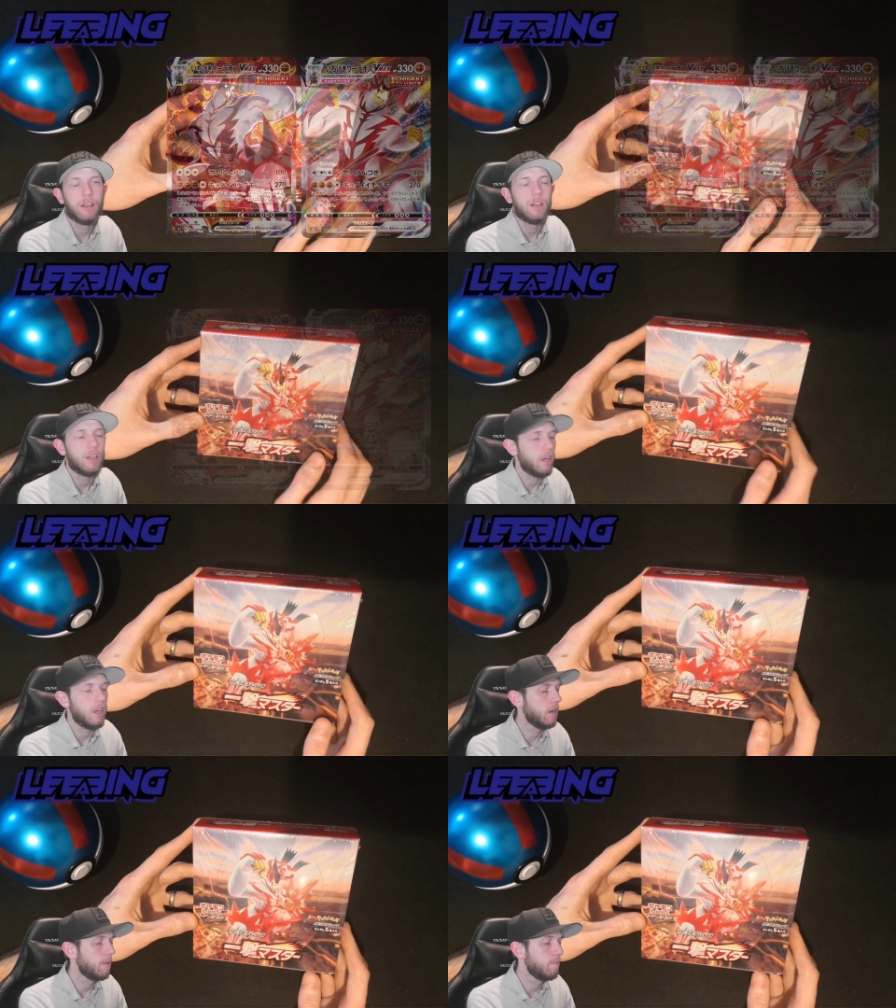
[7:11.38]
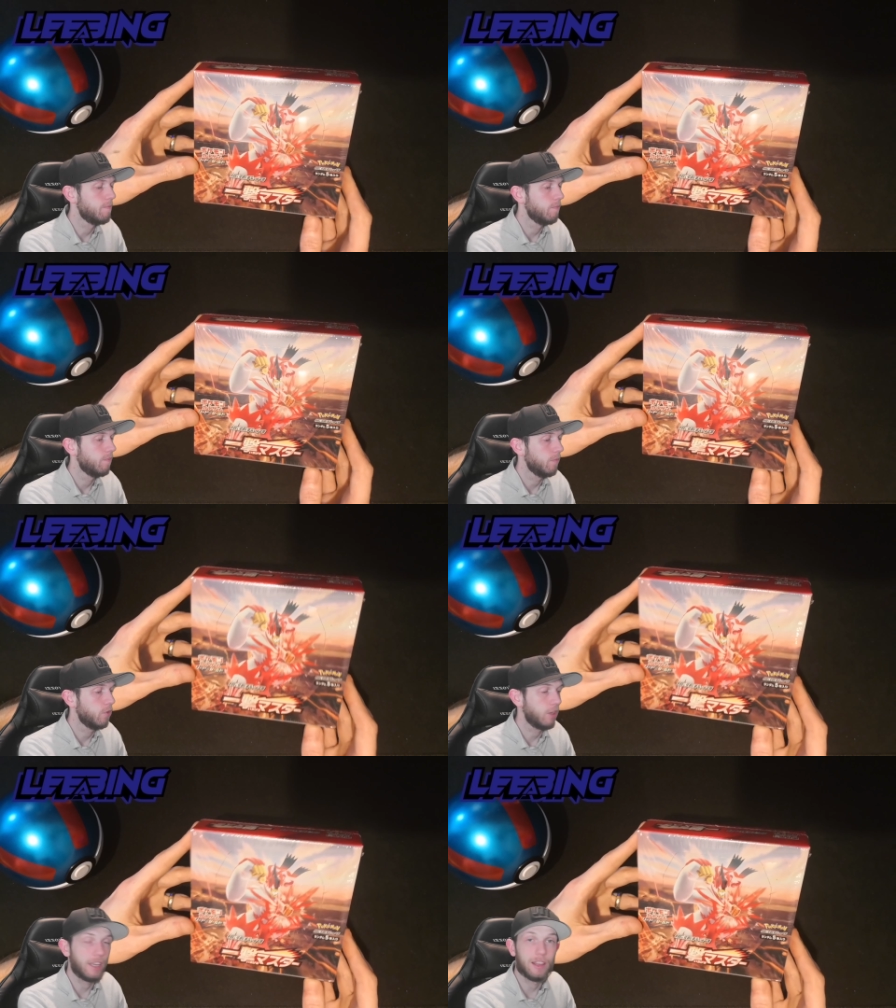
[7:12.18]
So
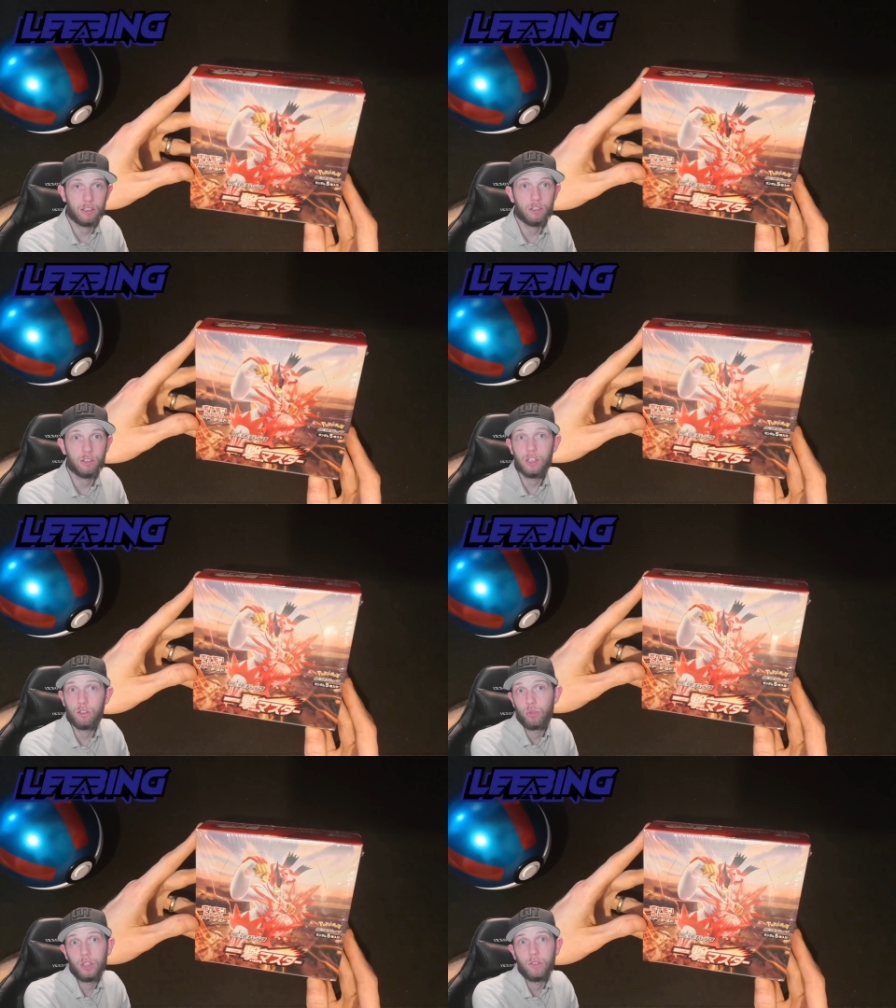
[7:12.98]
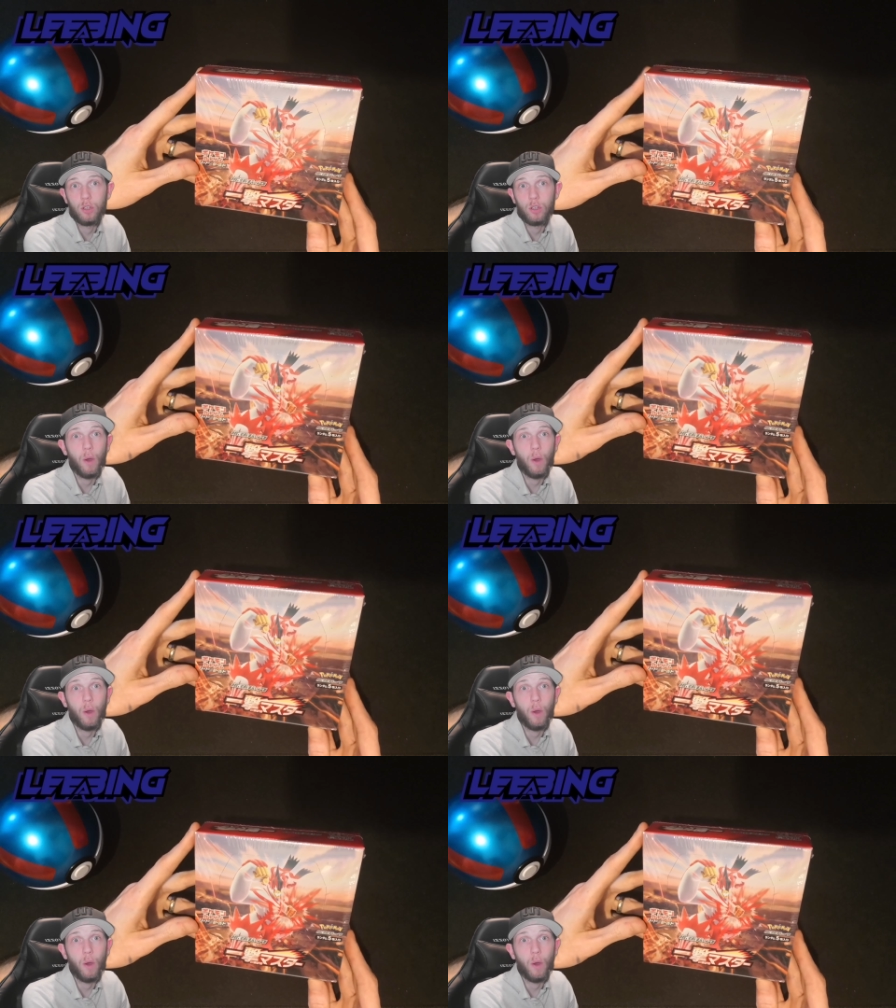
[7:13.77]
again, this is really, really cool.